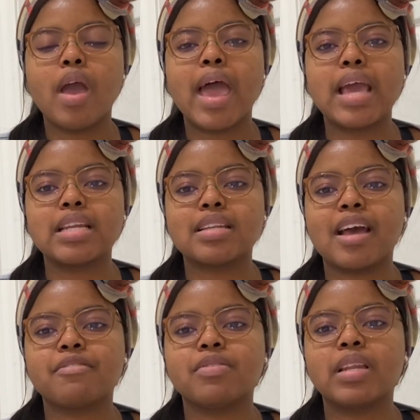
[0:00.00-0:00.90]
And
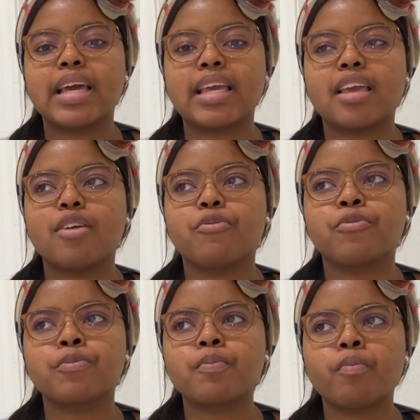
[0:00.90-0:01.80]
I feel like if
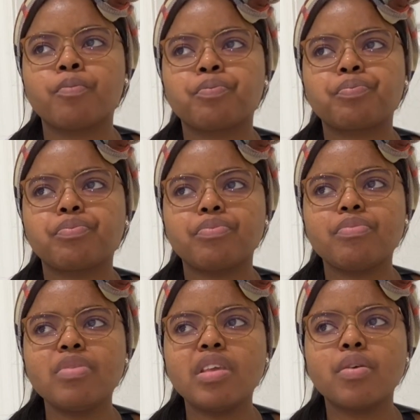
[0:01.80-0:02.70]

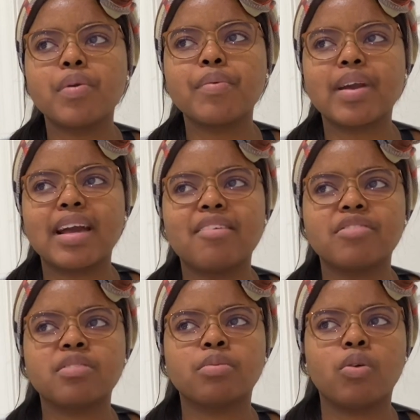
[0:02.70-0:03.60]
we were
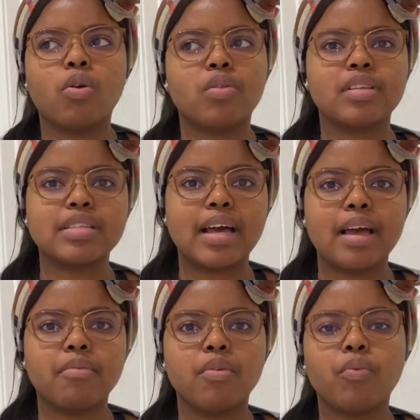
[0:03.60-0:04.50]
comfortable all the
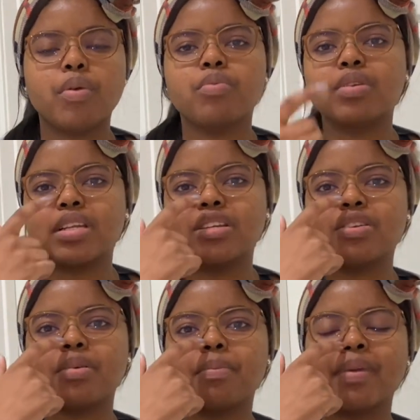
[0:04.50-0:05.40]
time, we wouldn't
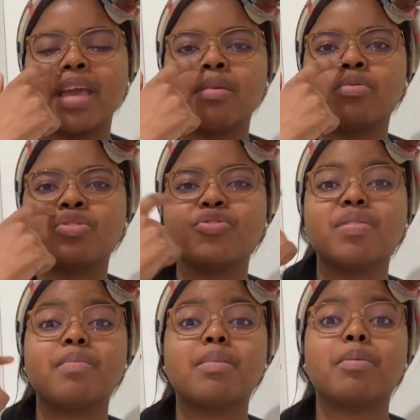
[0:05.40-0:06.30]
be able to
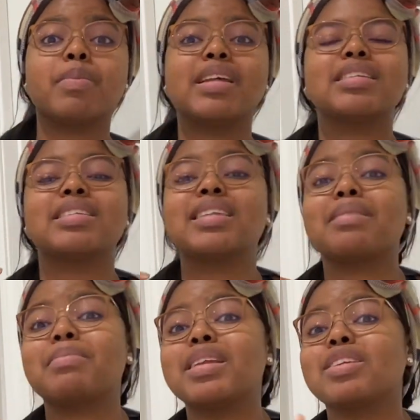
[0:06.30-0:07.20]
remember places
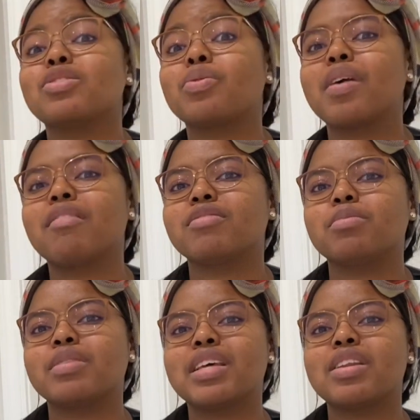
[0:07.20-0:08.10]
that made us so
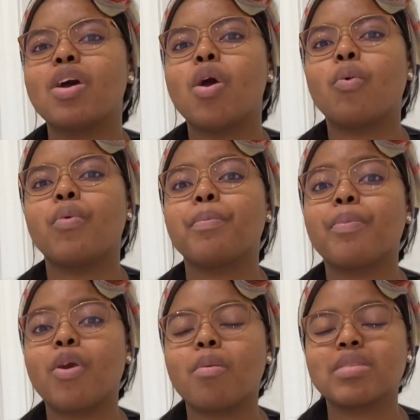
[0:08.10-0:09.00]
comfortable that we
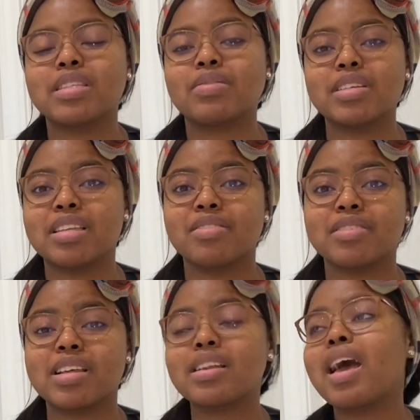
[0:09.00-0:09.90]
promised ourselves
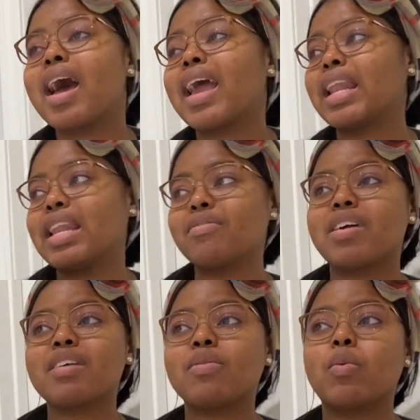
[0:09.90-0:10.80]
that I never
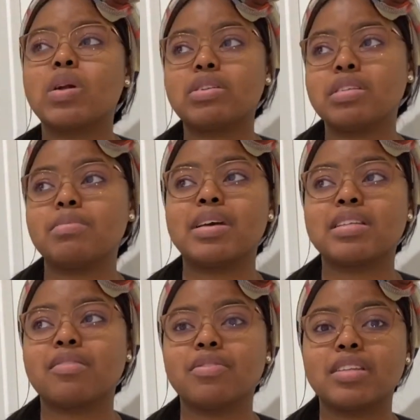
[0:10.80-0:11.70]
ever want to see
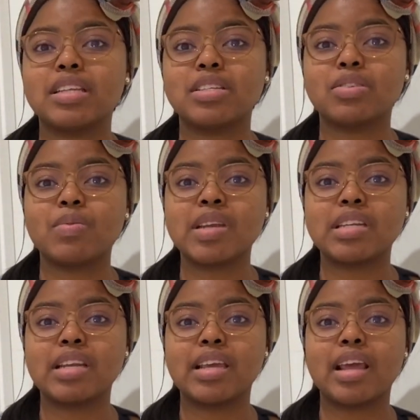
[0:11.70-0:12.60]
myself in that
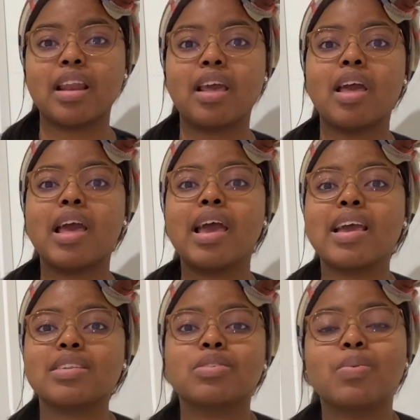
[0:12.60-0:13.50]
situation again.
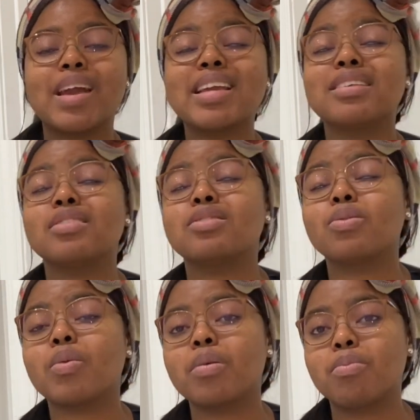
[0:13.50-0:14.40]
Hence why it is
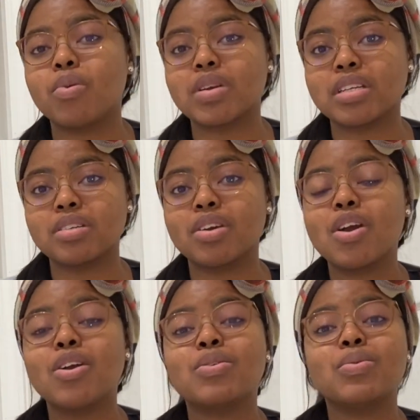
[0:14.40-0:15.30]
so important
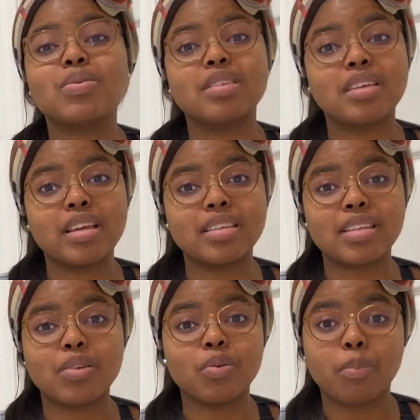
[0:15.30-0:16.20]
to do things
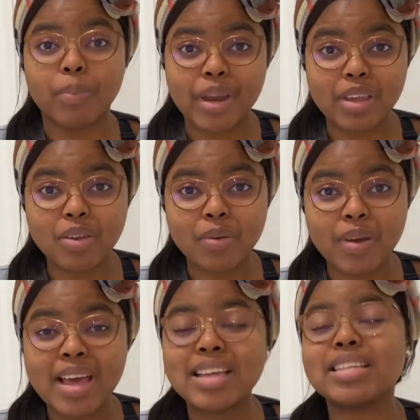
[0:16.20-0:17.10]
that will break you.
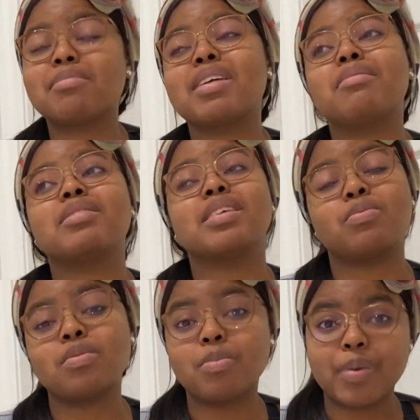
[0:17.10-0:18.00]
Sometimes they
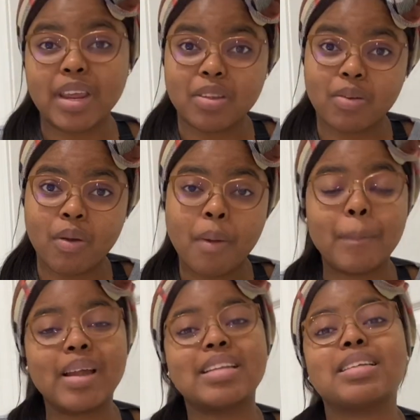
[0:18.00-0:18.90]
will break you,
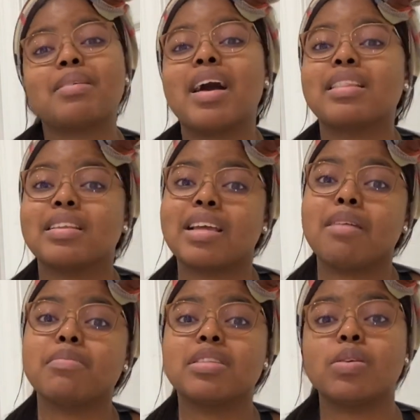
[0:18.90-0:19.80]
but some other
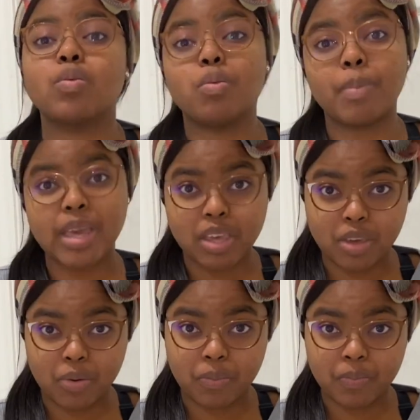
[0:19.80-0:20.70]
times they will make you.